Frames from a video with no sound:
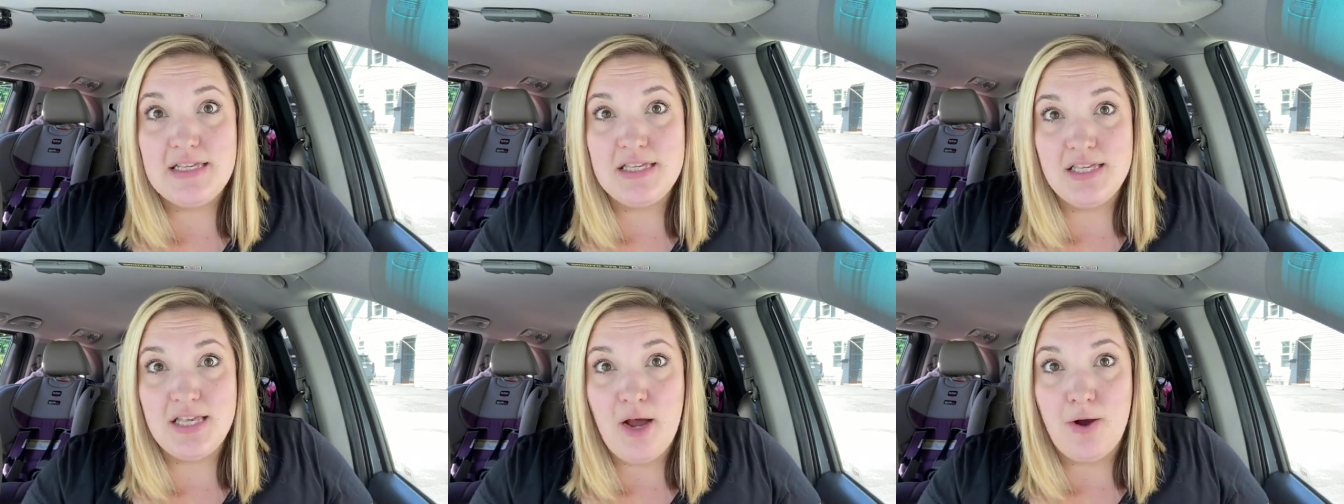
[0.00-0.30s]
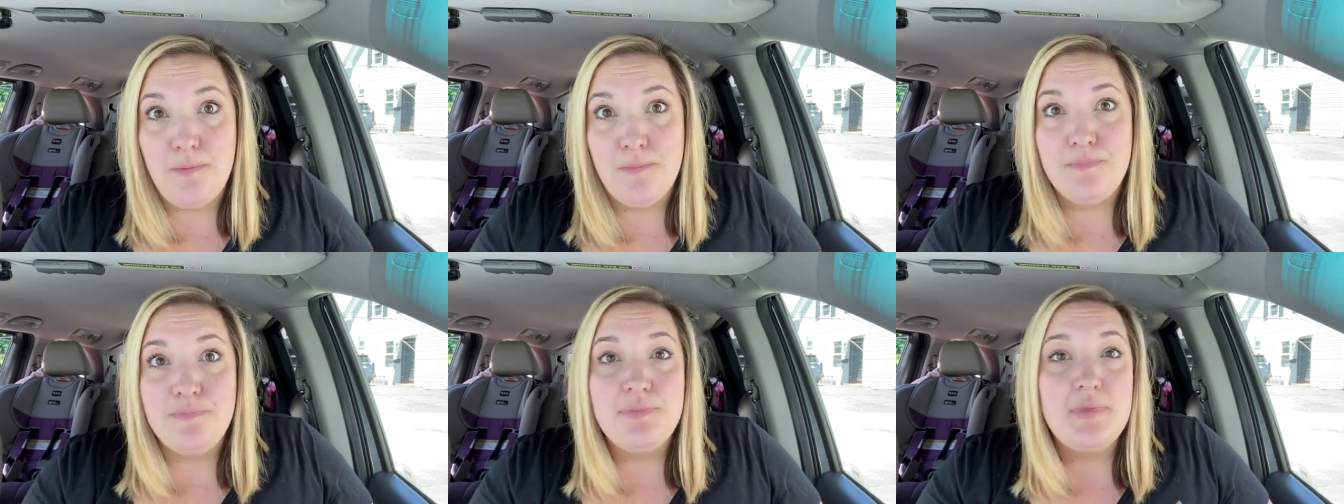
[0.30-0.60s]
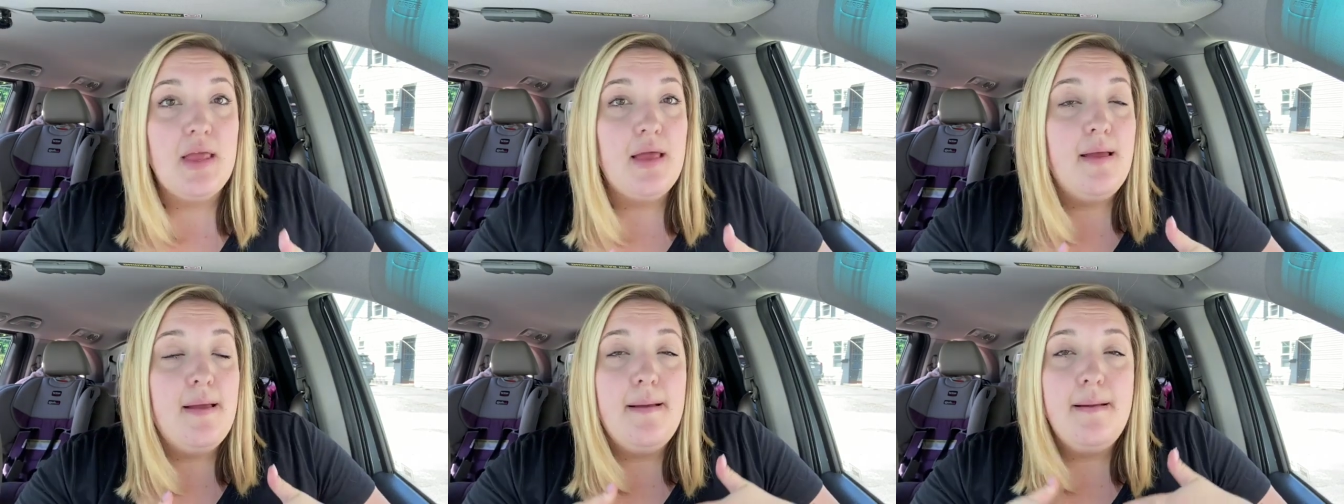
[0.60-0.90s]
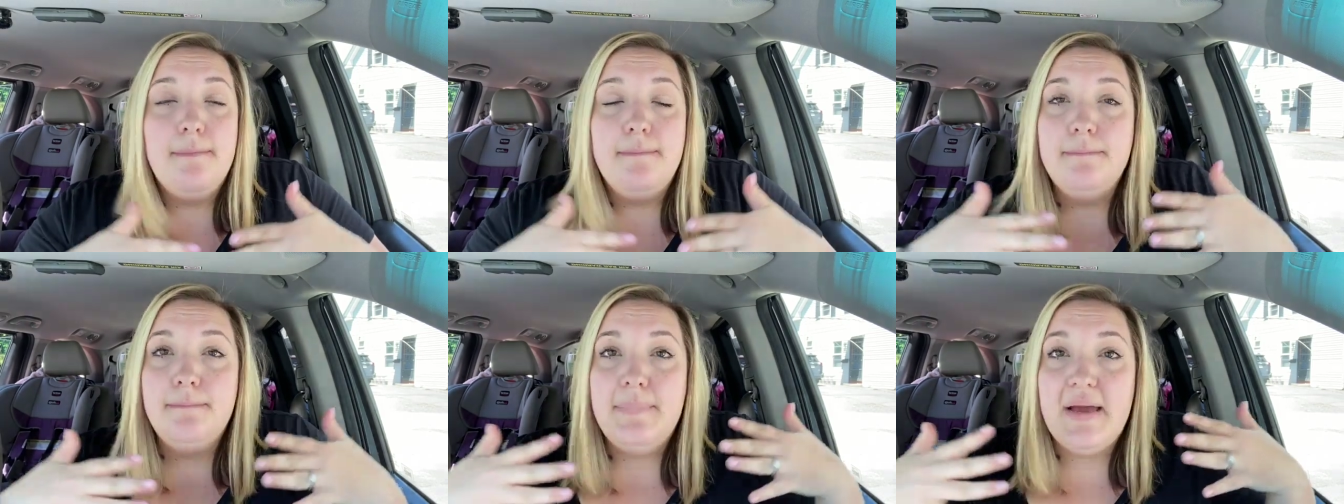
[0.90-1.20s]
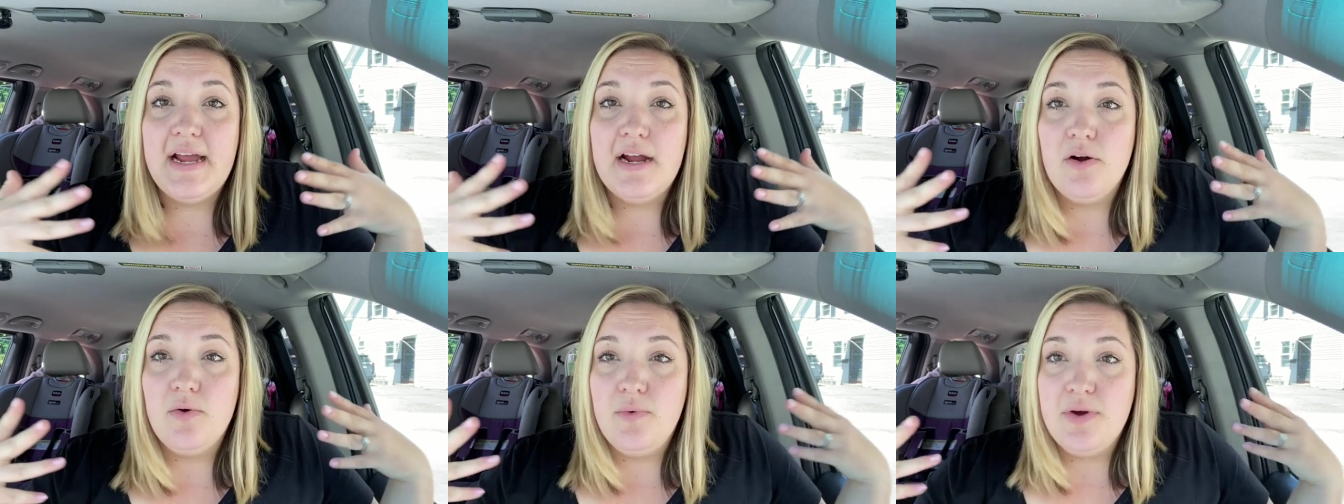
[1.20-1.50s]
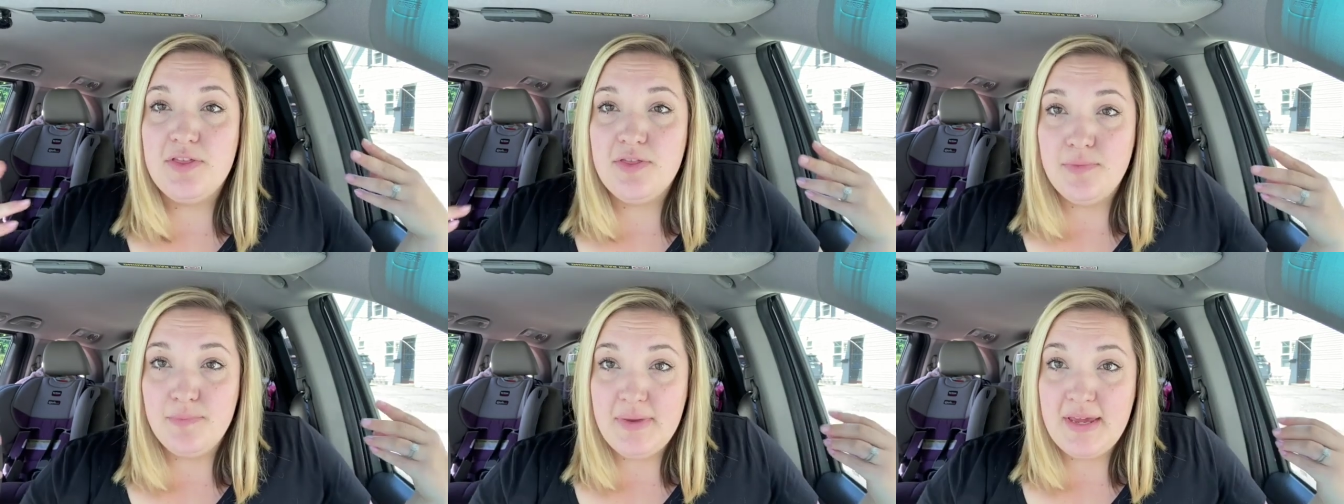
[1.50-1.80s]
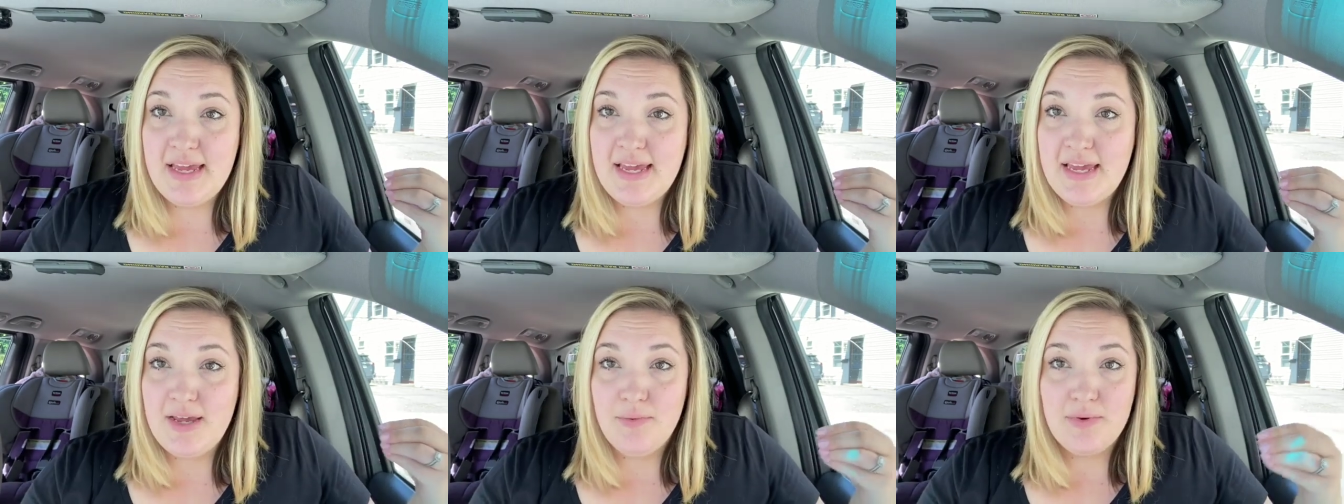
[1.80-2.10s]
So bear with
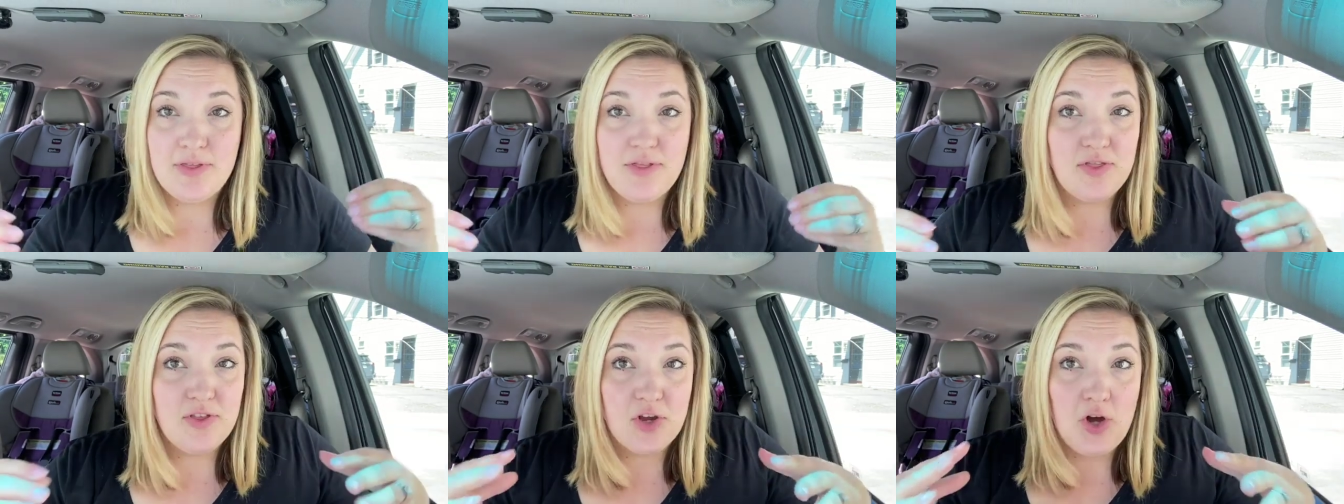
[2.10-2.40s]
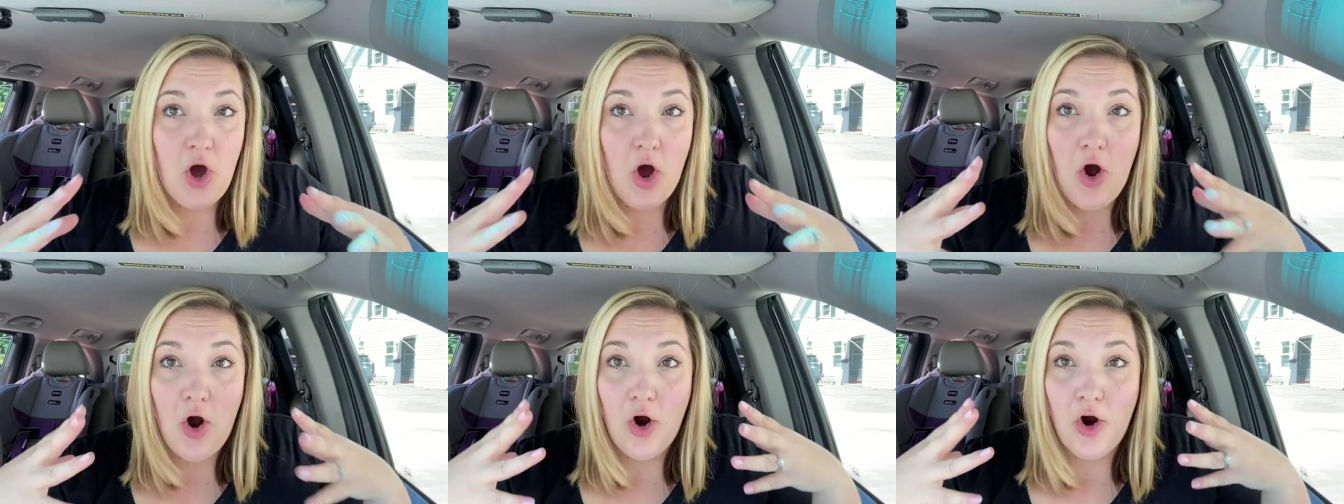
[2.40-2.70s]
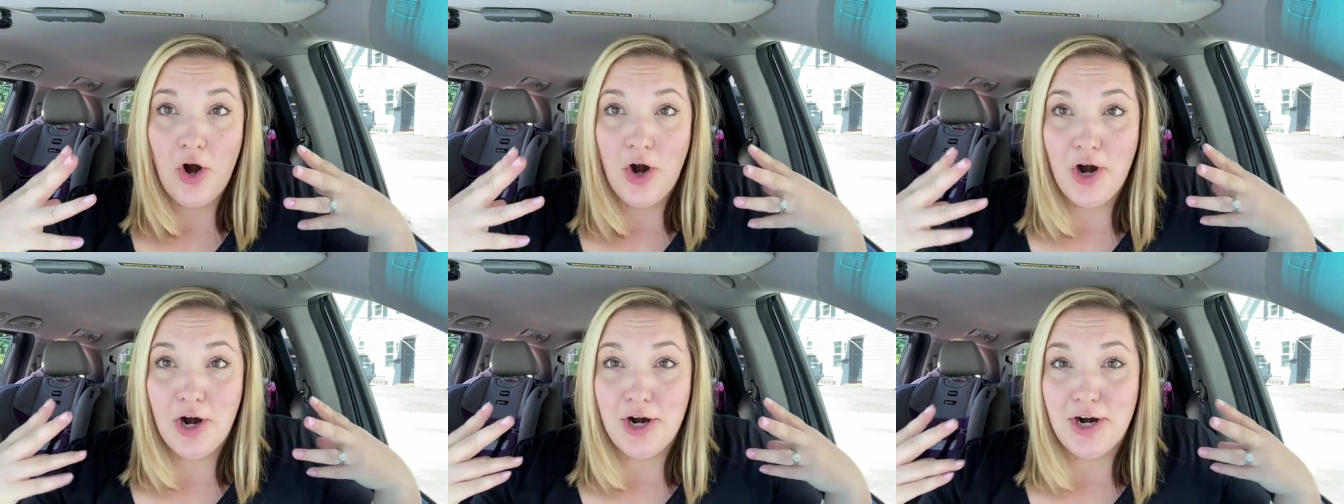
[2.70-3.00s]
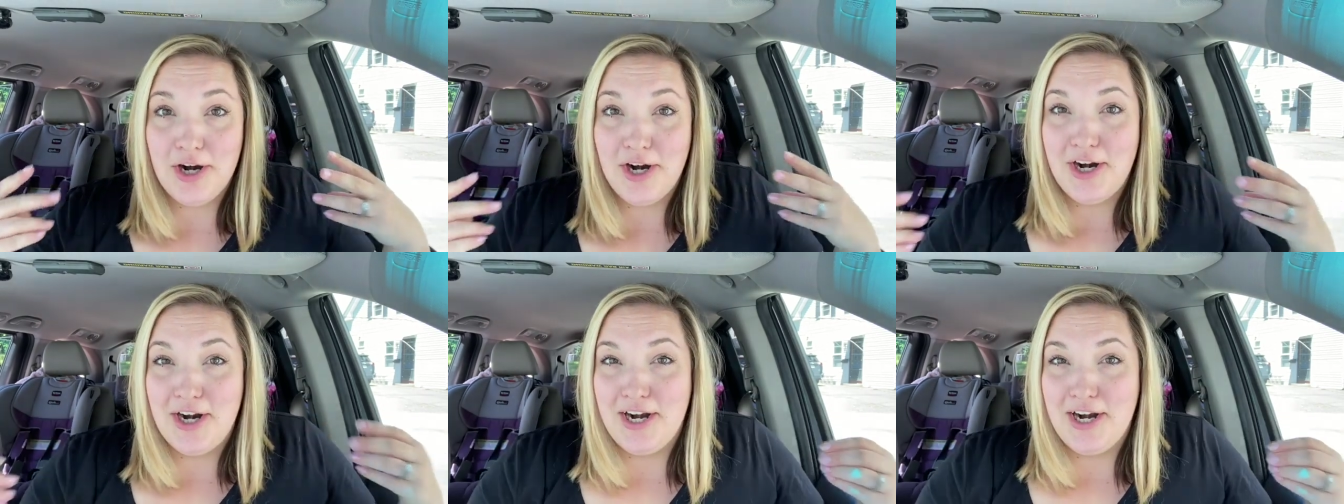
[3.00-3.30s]
me with the car